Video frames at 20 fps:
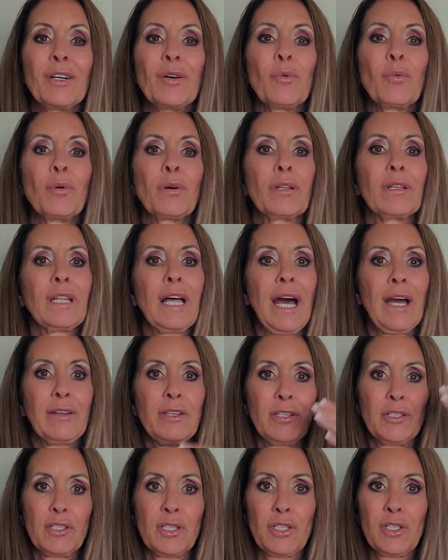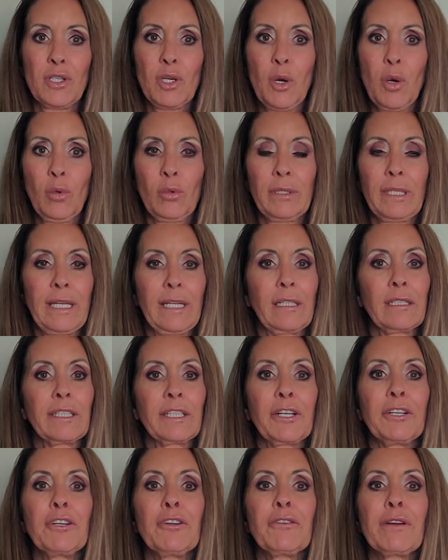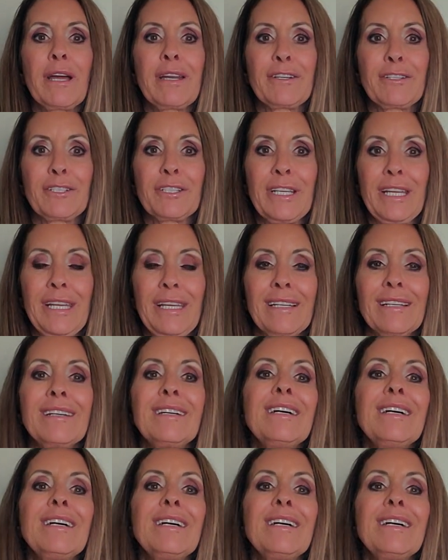will allow you to totally clear your energy,